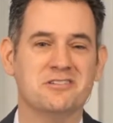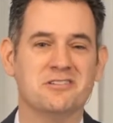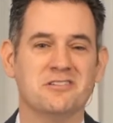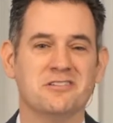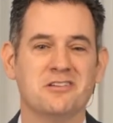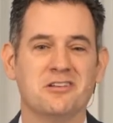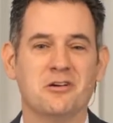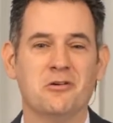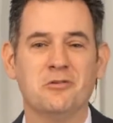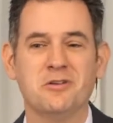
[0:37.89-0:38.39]

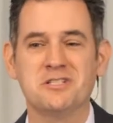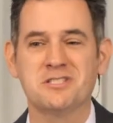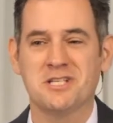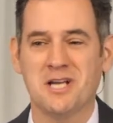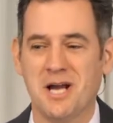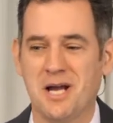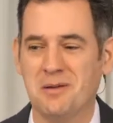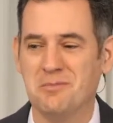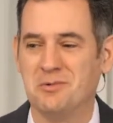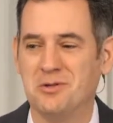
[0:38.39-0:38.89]
The only
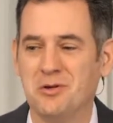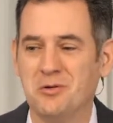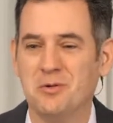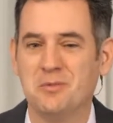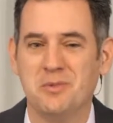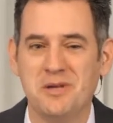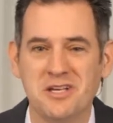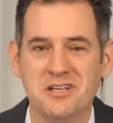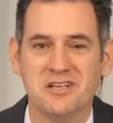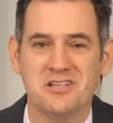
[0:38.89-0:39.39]
time you would
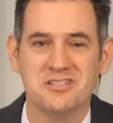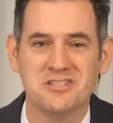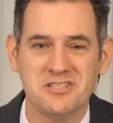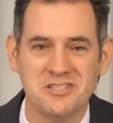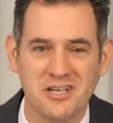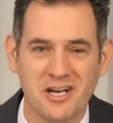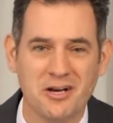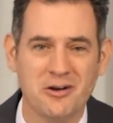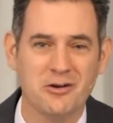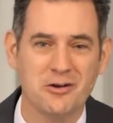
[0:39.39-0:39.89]
be in a
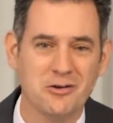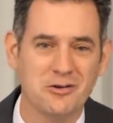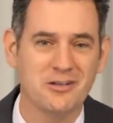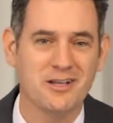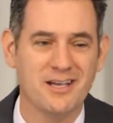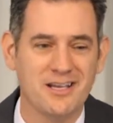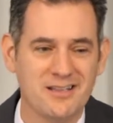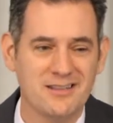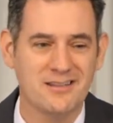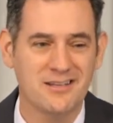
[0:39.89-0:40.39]
scenario
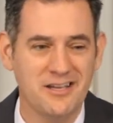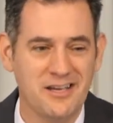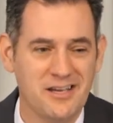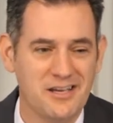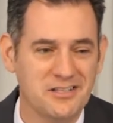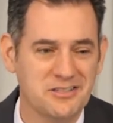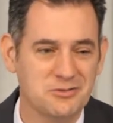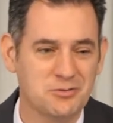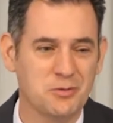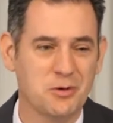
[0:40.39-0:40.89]
like this,